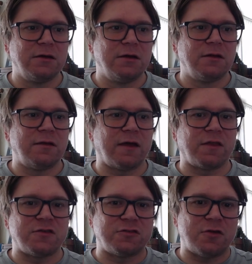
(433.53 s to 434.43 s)
like
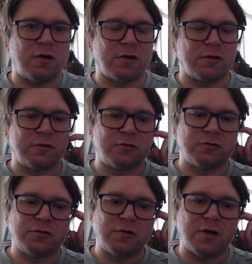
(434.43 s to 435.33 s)
the stalk
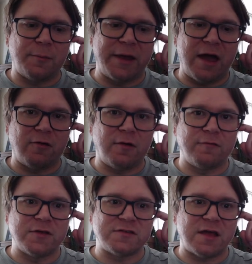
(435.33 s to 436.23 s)
coming out of
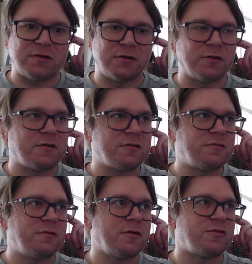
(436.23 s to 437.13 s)
the center,
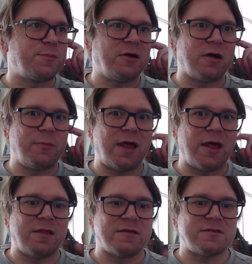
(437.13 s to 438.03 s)
the spear coming out
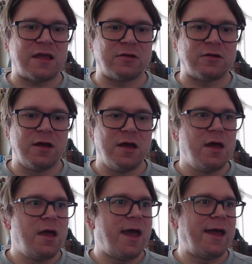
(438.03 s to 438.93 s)
of the center.
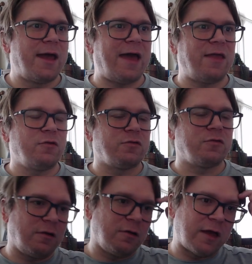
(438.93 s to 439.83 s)
And it had those
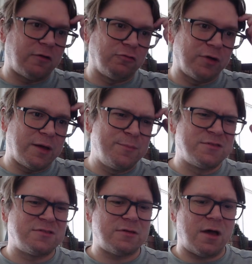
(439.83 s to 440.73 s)
little like
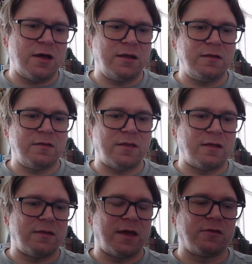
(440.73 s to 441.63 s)
ribs on it that
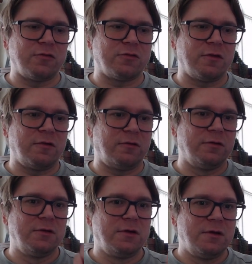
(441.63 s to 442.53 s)
like those little
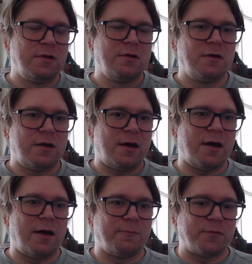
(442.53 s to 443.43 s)

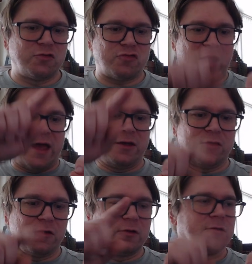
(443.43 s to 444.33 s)

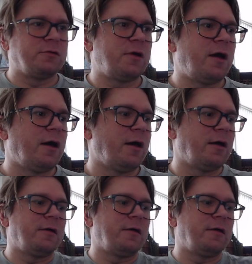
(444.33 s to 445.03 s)
triangular